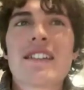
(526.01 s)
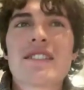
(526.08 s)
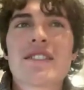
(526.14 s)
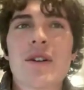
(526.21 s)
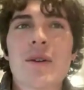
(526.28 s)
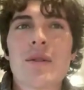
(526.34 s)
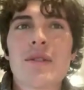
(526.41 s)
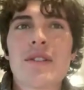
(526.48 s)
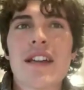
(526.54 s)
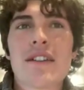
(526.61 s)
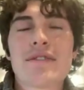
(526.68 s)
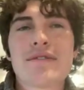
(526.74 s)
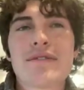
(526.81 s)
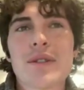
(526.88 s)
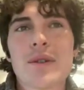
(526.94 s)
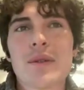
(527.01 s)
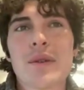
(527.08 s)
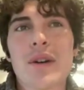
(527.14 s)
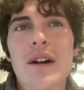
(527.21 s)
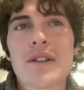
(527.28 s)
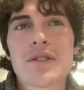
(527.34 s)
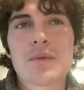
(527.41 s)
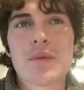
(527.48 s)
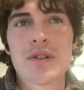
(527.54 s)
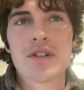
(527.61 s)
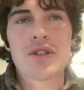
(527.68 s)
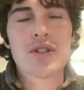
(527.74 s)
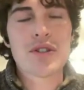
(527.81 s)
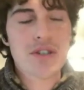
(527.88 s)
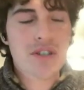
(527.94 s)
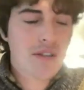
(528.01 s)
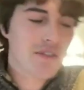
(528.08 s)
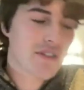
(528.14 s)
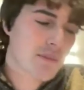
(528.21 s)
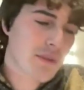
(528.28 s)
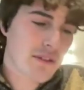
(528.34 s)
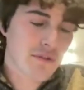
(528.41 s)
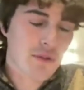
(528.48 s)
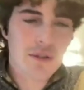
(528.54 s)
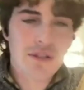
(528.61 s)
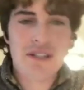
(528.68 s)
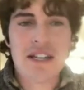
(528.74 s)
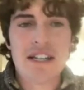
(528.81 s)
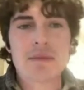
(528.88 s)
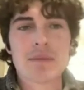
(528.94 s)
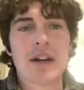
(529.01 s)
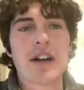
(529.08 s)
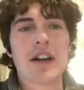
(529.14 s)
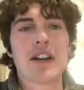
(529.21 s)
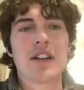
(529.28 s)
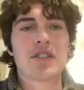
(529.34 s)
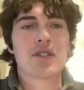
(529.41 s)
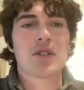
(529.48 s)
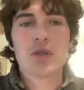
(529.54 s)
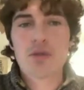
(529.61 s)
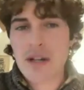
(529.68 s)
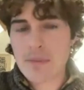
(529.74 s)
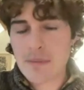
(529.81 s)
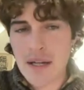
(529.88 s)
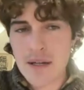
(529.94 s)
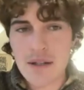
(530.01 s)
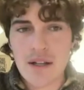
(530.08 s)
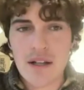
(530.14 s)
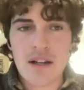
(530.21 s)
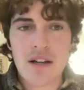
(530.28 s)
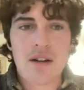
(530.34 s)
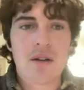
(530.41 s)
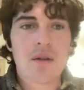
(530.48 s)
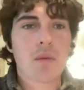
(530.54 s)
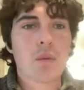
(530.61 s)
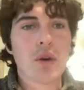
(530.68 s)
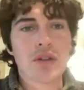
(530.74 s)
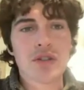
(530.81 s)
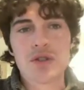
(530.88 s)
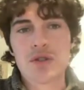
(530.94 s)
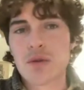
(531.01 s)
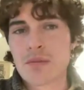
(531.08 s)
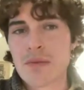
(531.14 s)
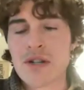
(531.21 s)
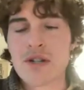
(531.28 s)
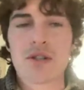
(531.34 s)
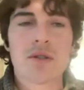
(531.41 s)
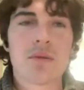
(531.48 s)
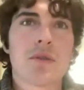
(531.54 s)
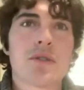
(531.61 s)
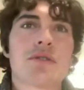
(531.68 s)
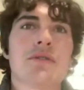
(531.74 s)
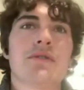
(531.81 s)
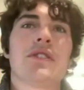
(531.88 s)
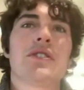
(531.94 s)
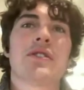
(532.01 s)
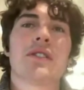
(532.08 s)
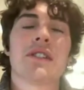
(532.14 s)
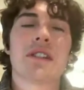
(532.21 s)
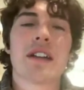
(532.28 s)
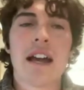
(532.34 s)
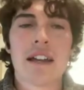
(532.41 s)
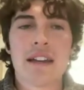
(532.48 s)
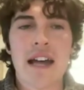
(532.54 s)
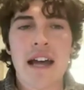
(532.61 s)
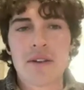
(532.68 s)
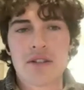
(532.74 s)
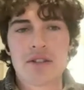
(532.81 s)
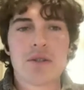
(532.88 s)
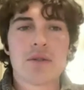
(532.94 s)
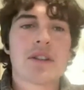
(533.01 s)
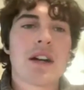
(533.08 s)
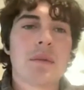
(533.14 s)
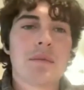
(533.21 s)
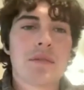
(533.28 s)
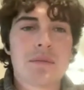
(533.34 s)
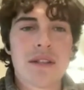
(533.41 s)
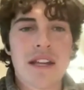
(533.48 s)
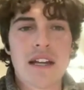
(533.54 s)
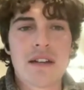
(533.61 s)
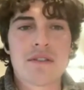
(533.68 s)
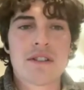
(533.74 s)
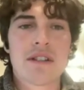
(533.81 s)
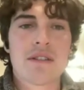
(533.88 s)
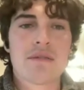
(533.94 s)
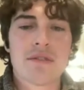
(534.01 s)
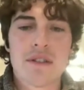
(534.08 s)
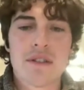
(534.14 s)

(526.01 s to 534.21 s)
So yeah, Phil, I was wondering, could you give us a bit of context behind who Red Paddle are, what's your mission and what's your vision, and how did you come to be head of